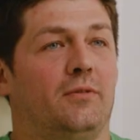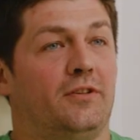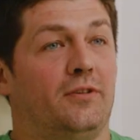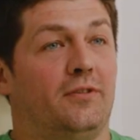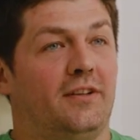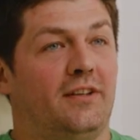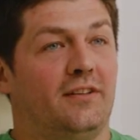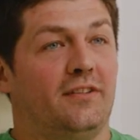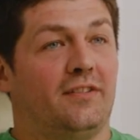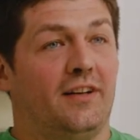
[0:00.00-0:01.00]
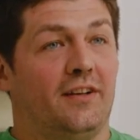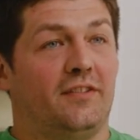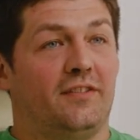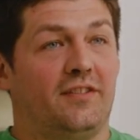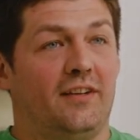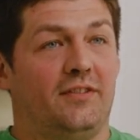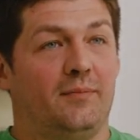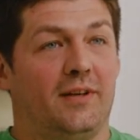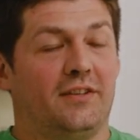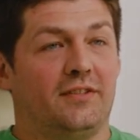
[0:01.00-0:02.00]
we're doing here is a health and safety
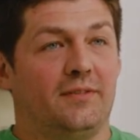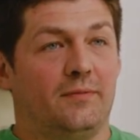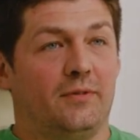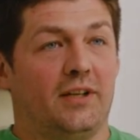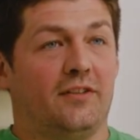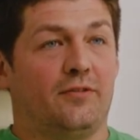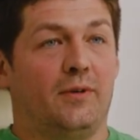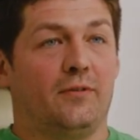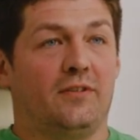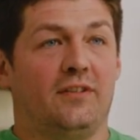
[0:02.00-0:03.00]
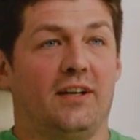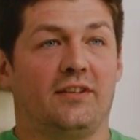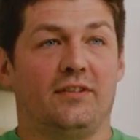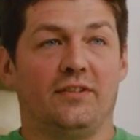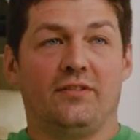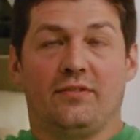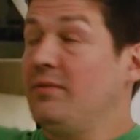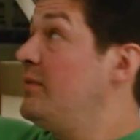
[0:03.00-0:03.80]
measure. We got smoke detectors,